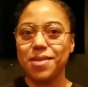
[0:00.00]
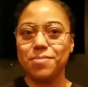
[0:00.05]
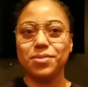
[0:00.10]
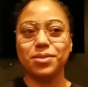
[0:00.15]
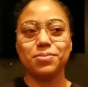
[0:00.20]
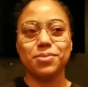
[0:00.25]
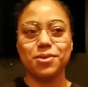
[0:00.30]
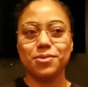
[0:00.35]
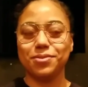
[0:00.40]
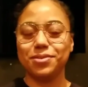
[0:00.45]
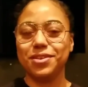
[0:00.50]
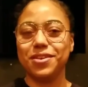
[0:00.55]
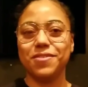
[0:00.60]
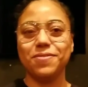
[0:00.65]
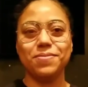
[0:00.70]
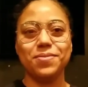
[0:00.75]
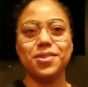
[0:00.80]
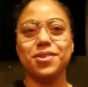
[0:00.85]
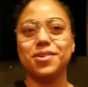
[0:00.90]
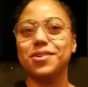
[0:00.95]
Miss Penn was
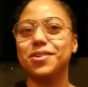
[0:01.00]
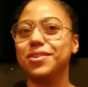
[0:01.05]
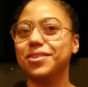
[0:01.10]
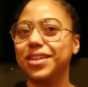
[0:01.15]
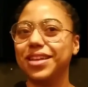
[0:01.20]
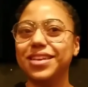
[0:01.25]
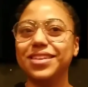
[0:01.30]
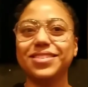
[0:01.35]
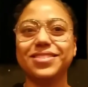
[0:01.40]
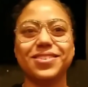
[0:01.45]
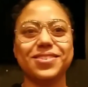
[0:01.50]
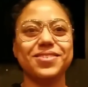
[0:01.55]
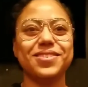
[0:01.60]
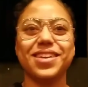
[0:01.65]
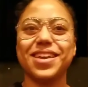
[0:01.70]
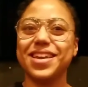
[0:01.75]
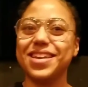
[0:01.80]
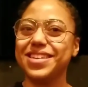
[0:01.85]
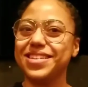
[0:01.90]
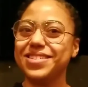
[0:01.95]
giving me a hug, like, it's
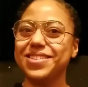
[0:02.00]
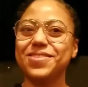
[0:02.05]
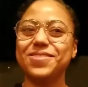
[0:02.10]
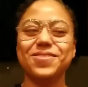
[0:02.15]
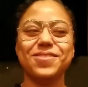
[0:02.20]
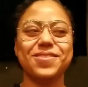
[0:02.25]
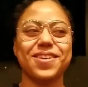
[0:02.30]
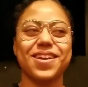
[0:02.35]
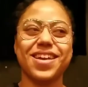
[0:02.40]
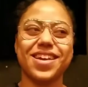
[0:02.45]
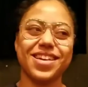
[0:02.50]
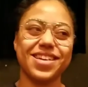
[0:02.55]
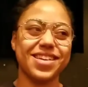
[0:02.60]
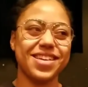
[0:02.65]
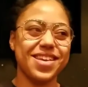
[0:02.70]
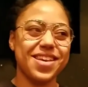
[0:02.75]
okay, don't cry.